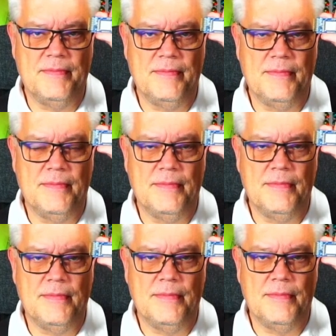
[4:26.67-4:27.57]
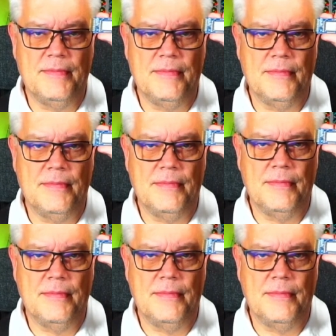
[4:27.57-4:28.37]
Nobody speaks.